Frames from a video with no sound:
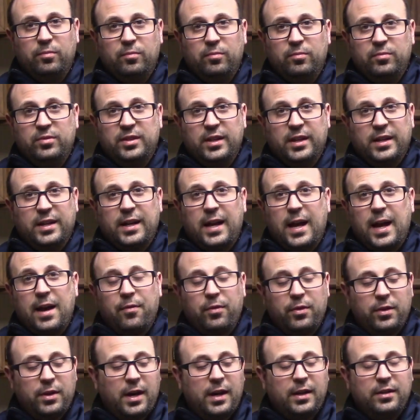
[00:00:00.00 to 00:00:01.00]
second half of
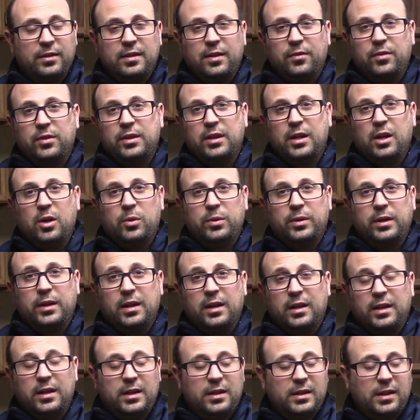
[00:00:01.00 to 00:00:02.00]
the 9.7 DOD
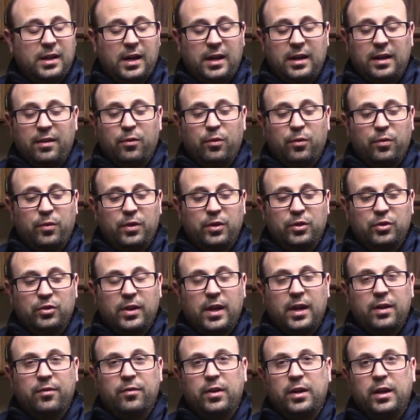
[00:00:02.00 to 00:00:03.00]
delete. I never finished
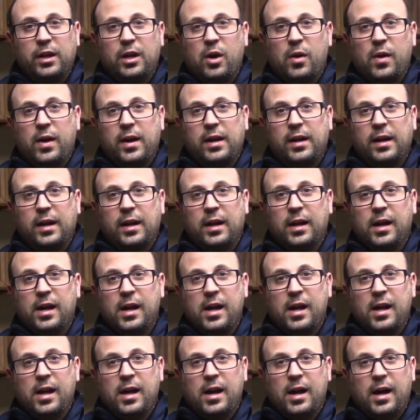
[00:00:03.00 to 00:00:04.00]
that video editing.
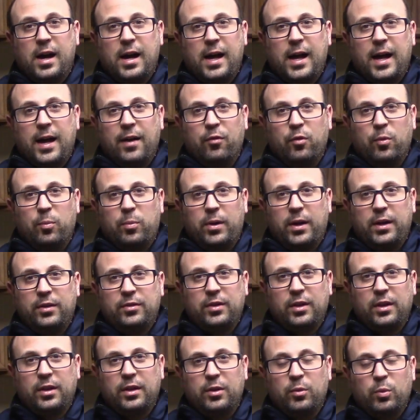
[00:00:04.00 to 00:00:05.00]
I have
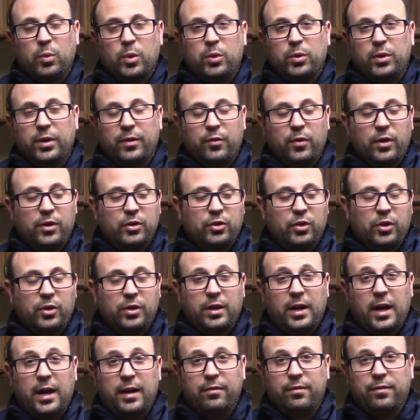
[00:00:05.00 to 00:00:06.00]
replacing the rear differential in
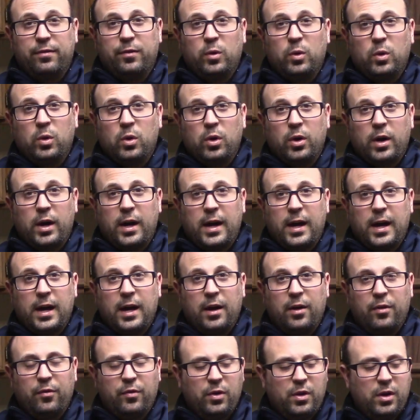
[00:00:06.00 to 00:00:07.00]
the 9.4. I
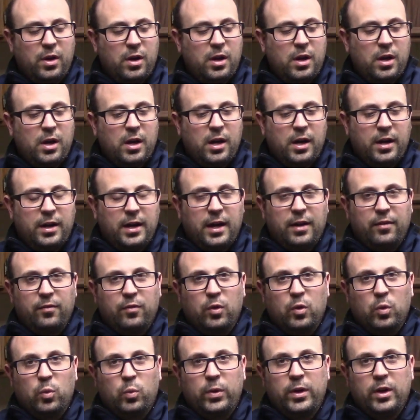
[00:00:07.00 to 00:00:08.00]
have a
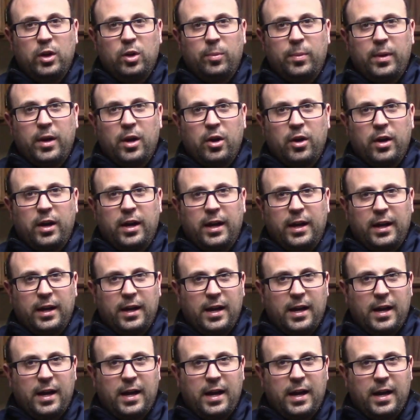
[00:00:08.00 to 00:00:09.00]
9.4 wheel bearing.
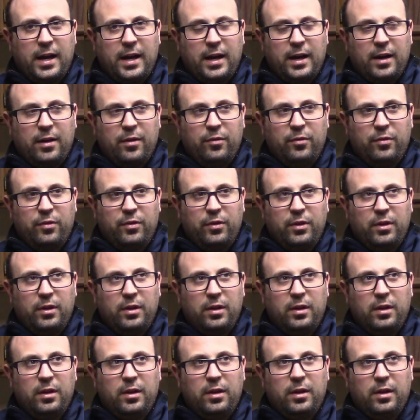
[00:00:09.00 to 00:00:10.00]
I have
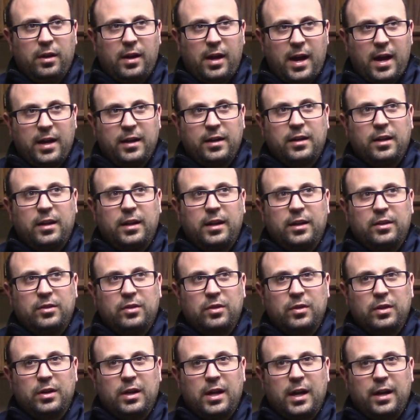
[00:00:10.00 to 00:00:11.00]
end links in
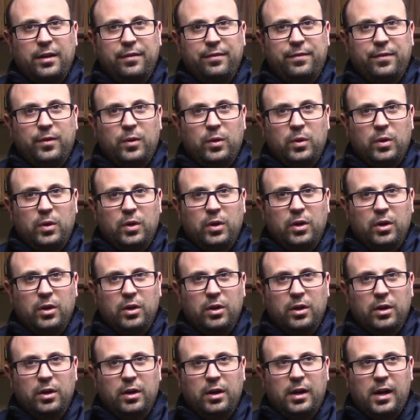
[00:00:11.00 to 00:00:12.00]
the
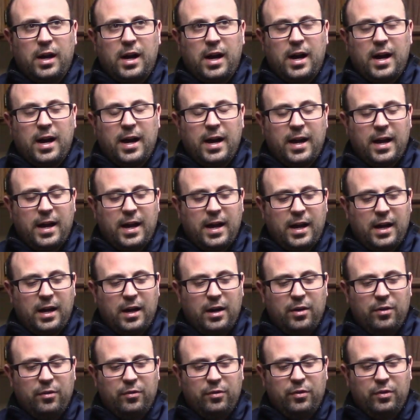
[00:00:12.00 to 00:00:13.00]
9.4. I
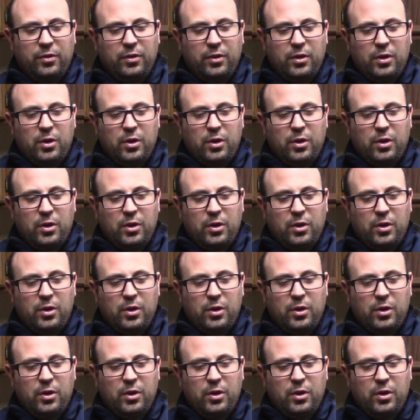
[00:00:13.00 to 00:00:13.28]
have